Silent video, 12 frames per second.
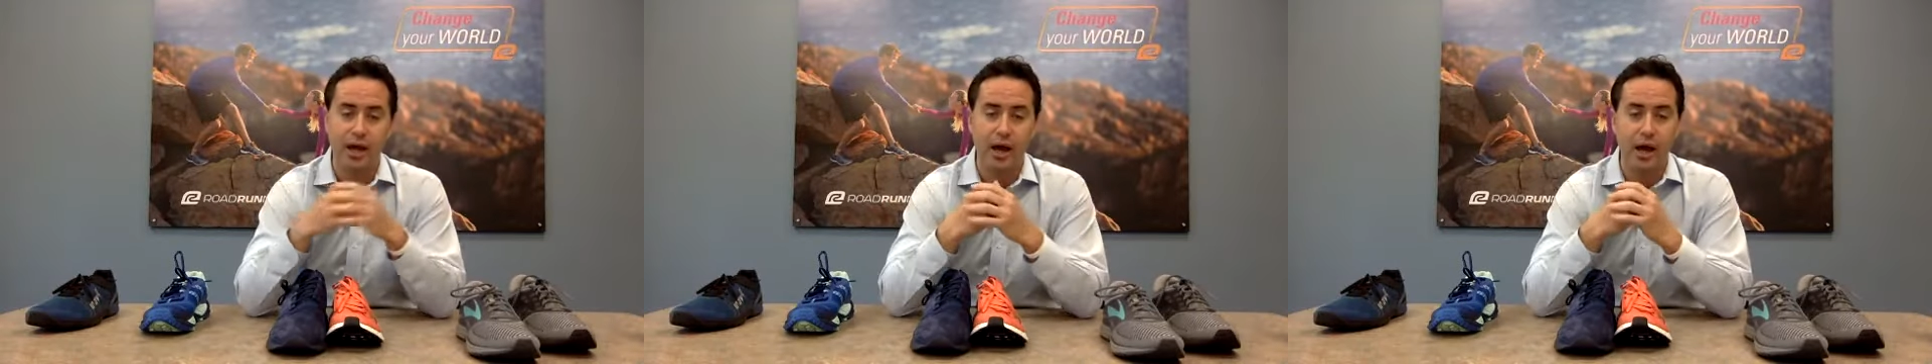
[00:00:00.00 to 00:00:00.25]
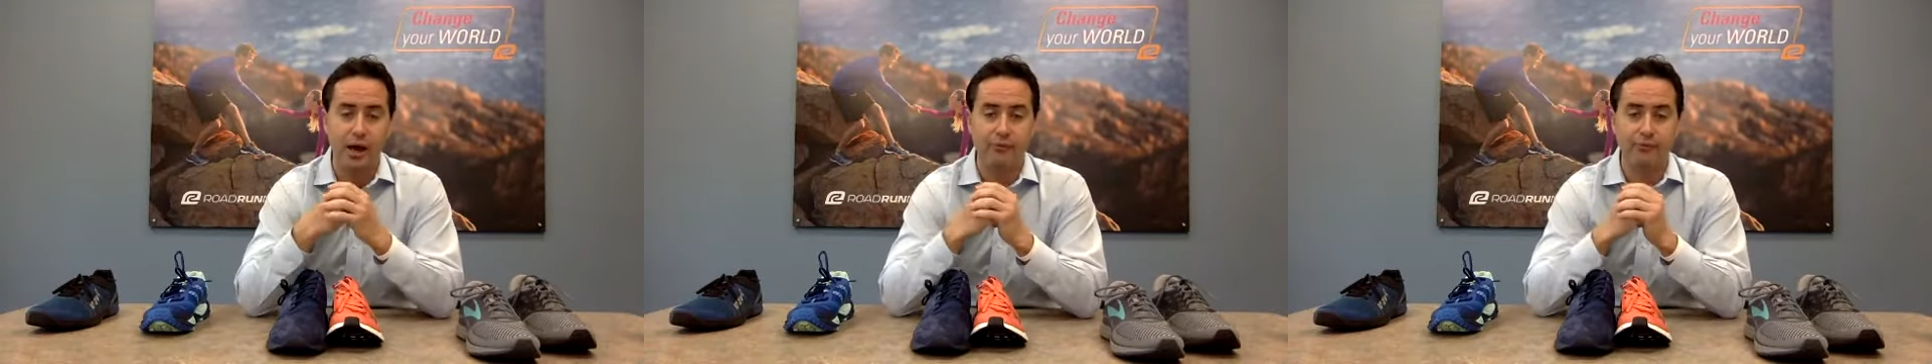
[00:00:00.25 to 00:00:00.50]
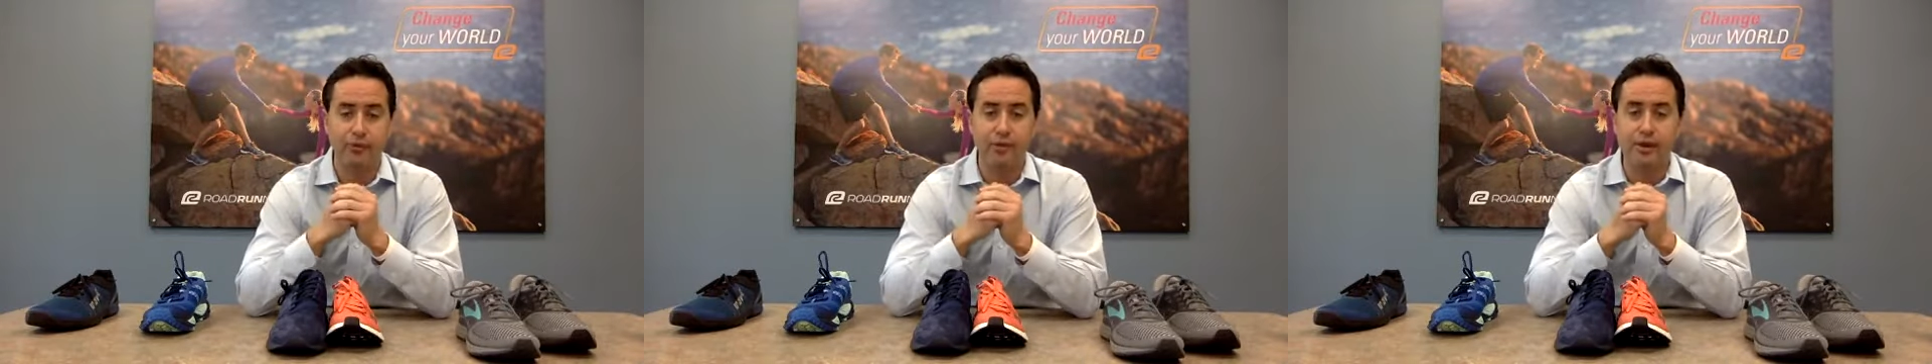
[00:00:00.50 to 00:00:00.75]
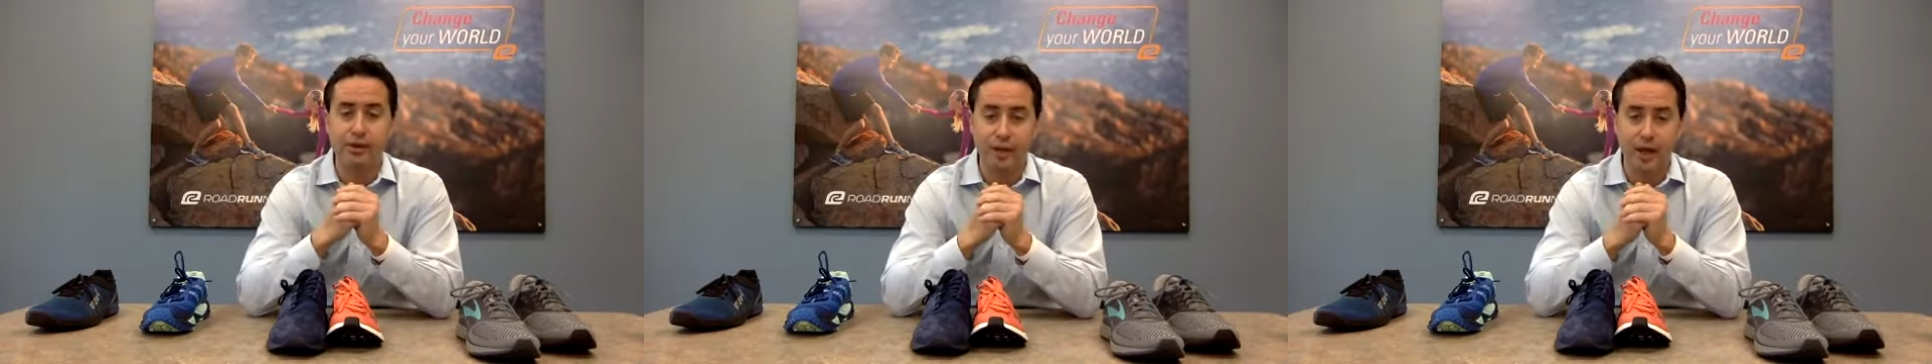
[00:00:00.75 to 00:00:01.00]
for
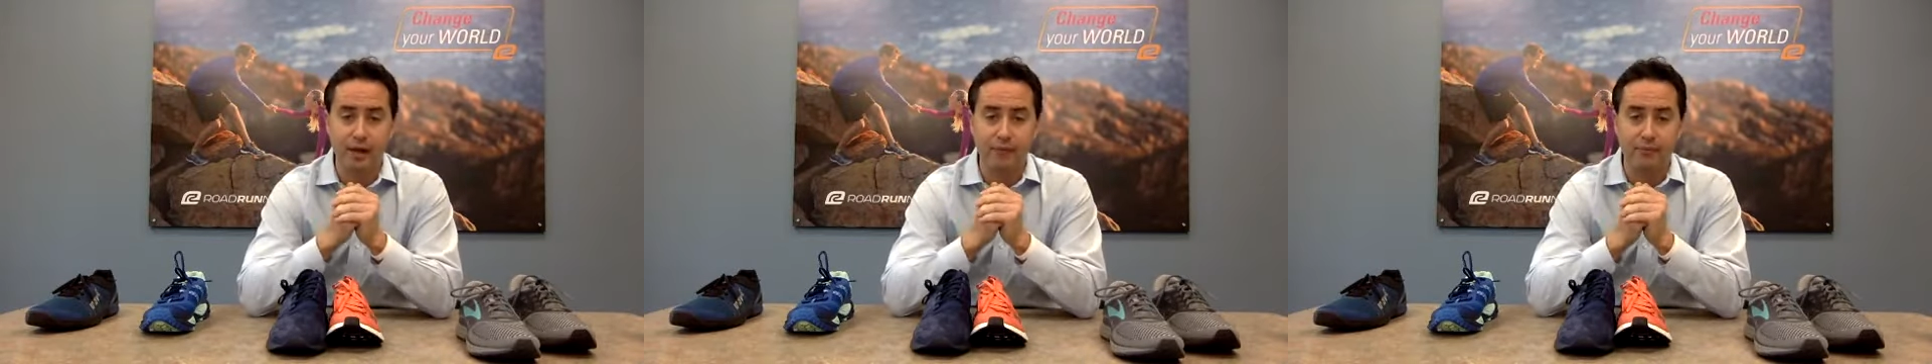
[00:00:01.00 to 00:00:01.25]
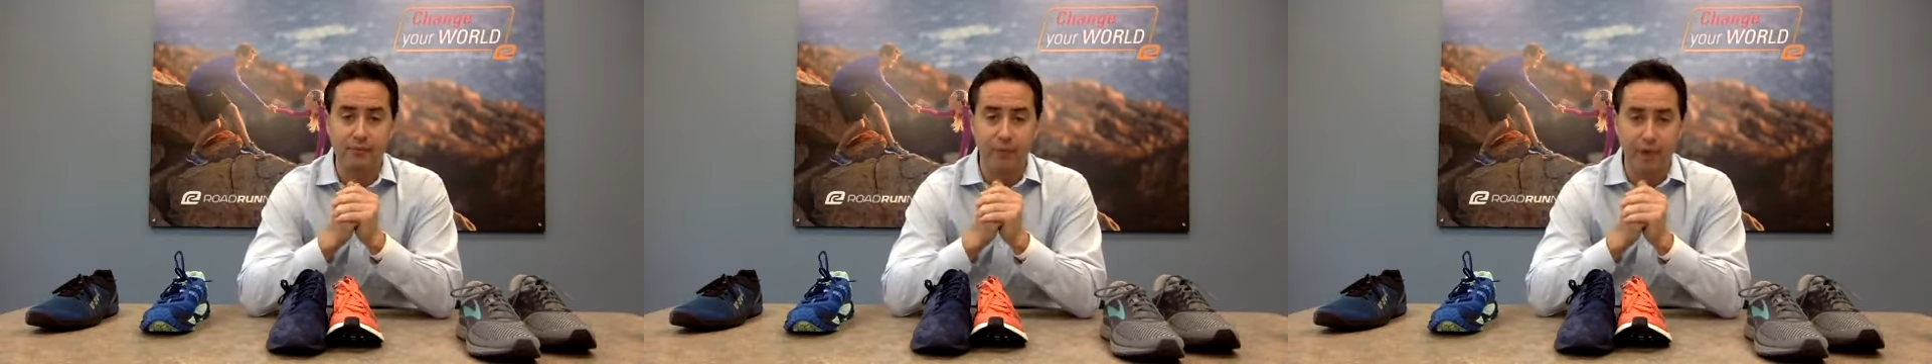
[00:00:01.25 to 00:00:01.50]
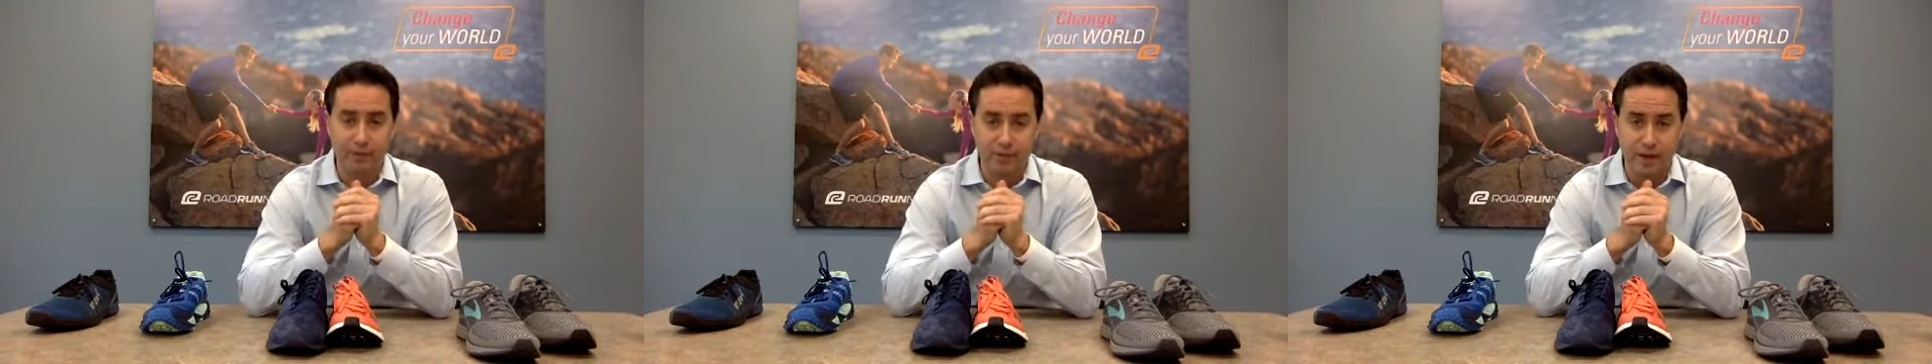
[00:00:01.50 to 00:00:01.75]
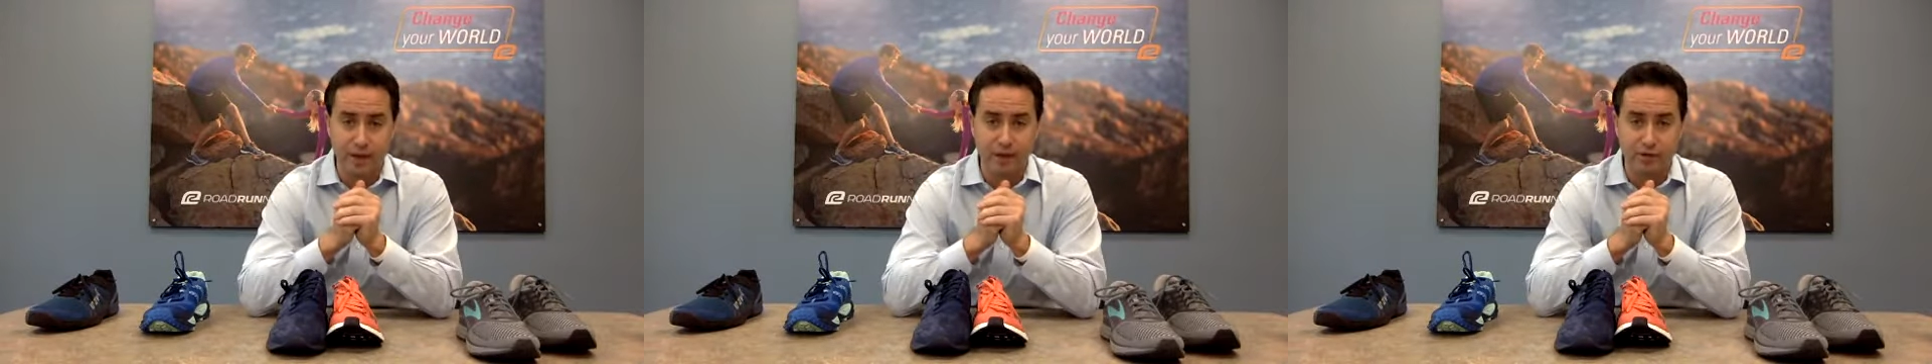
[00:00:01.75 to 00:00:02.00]
these type of
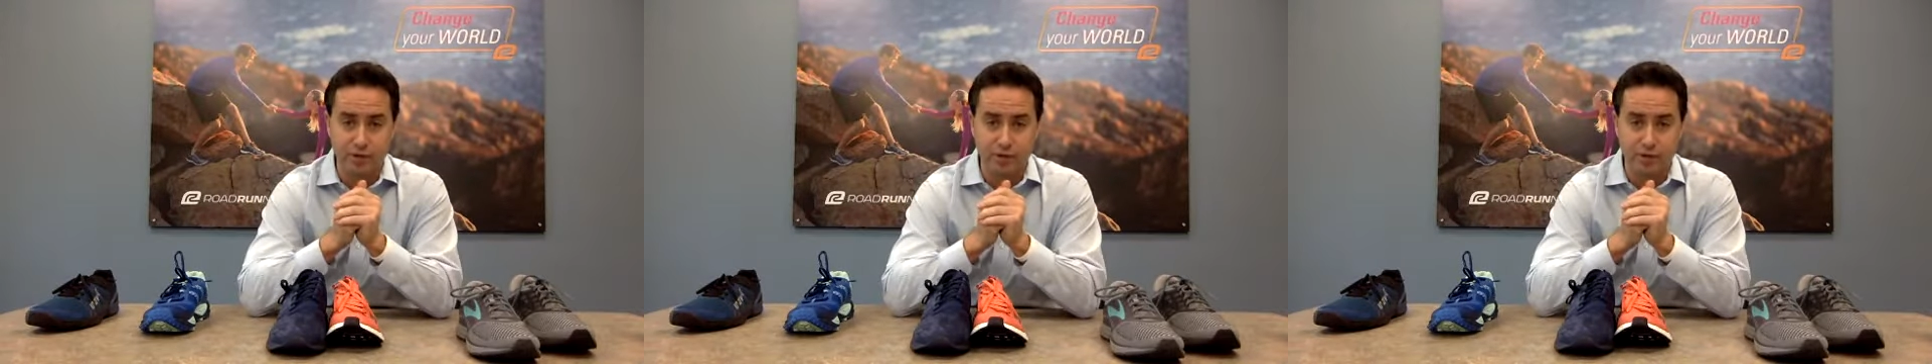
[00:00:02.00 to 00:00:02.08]
lifestyle